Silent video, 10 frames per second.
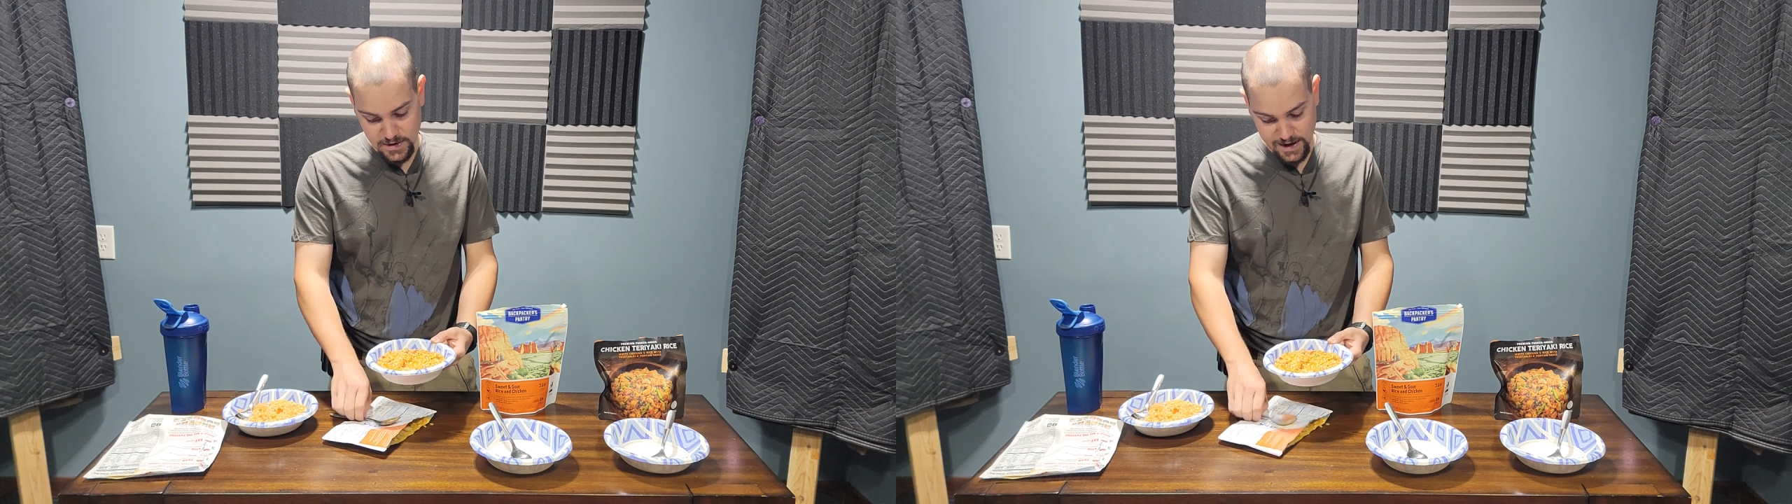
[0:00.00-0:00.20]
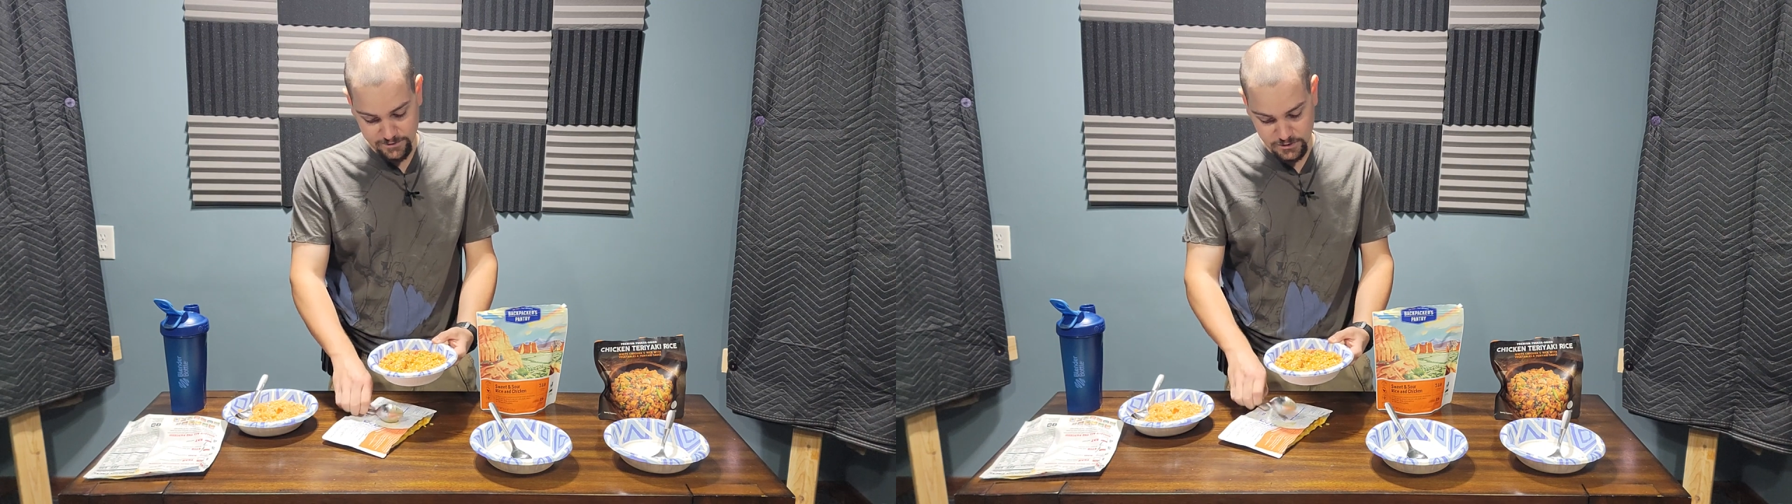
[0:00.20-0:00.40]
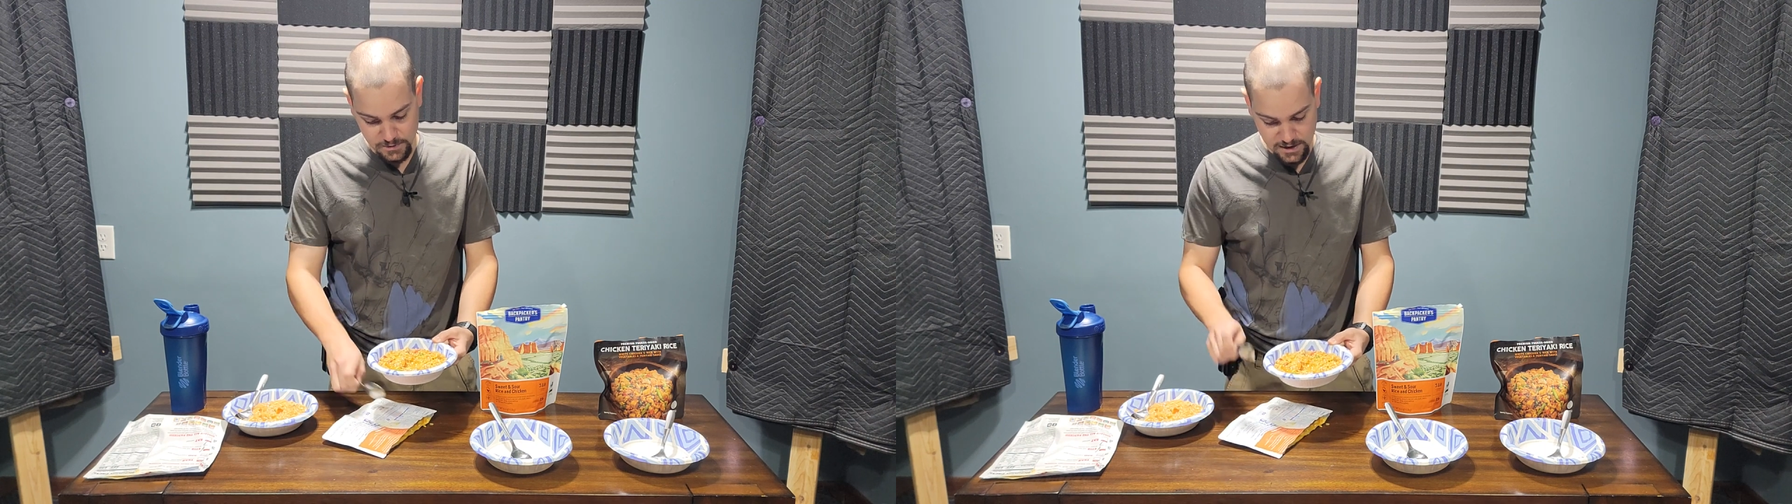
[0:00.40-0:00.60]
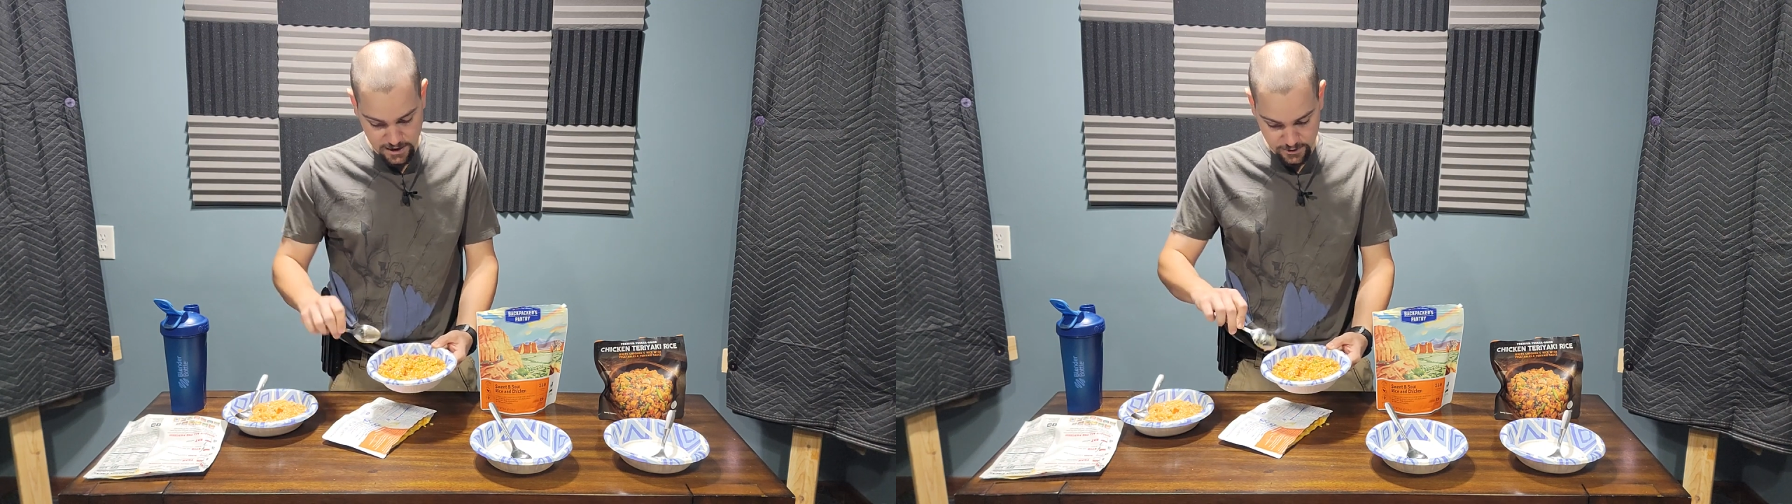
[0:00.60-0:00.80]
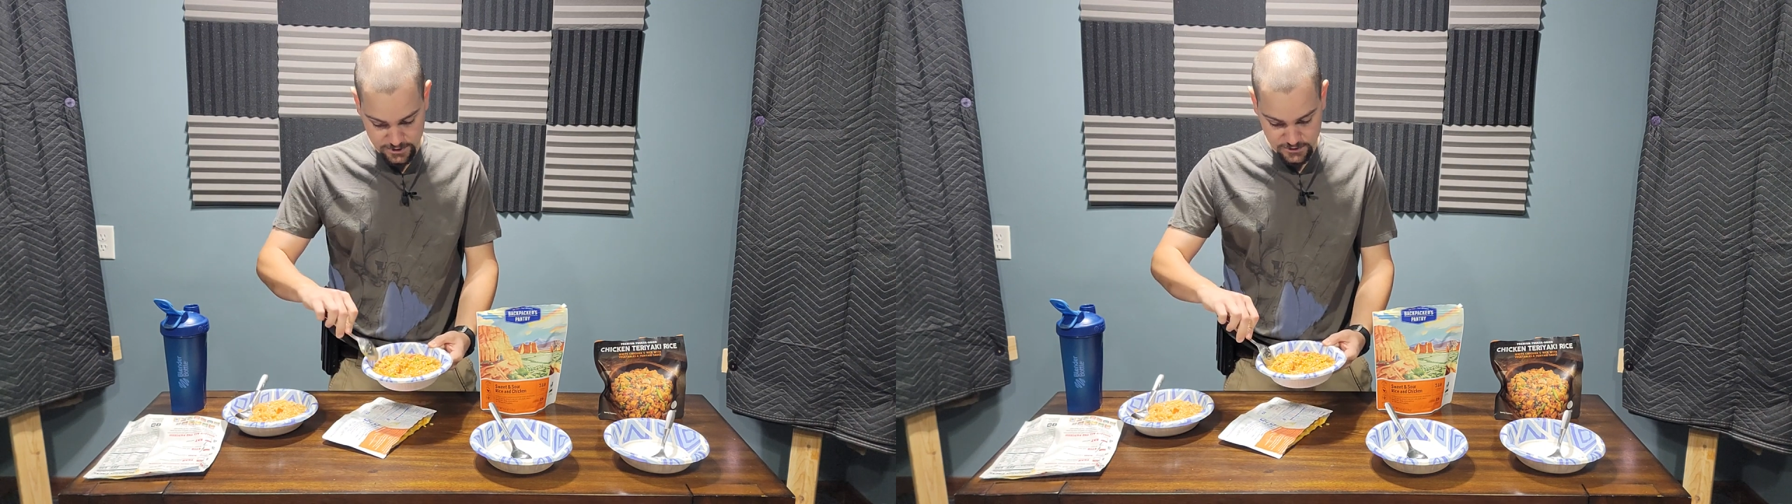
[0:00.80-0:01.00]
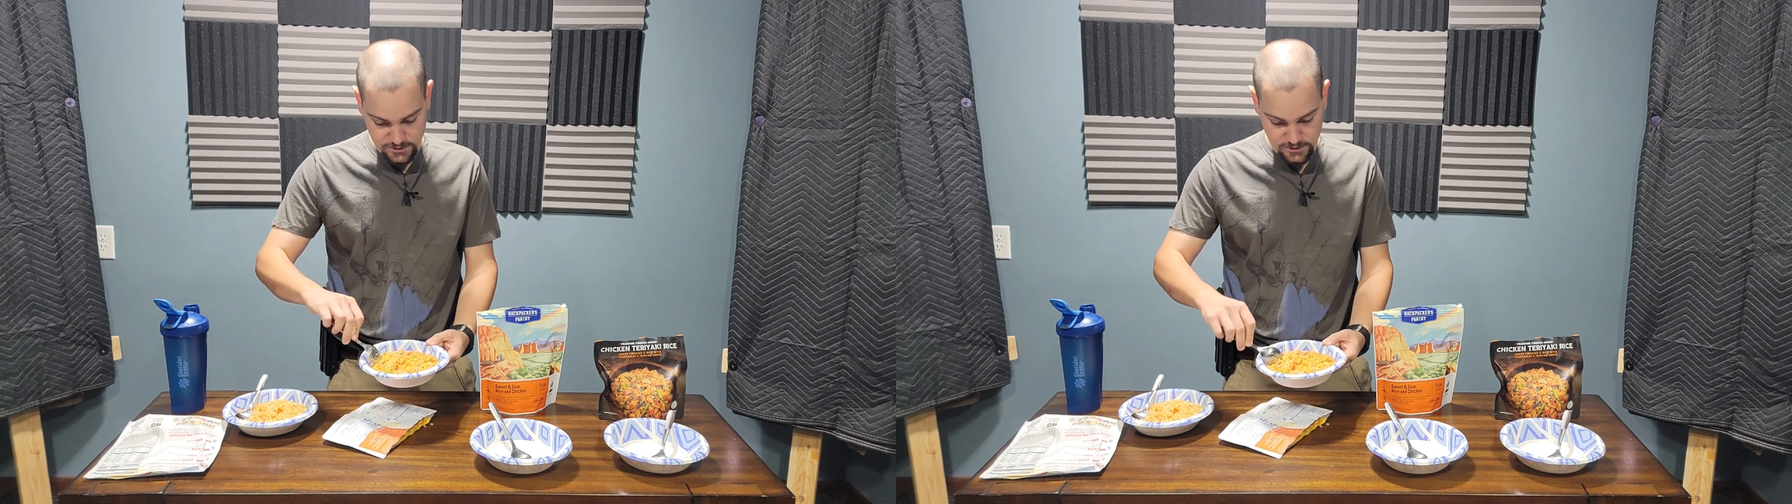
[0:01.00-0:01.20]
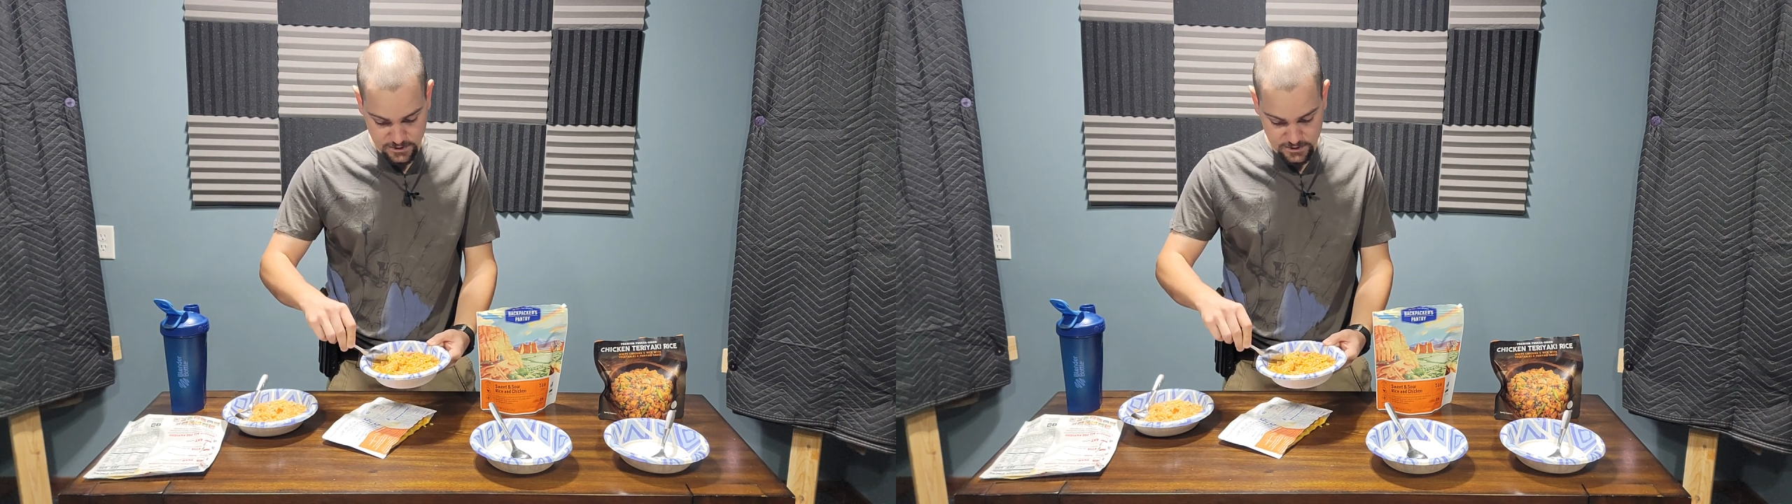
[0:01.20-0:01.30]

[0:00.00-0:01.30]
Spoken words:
have some carrots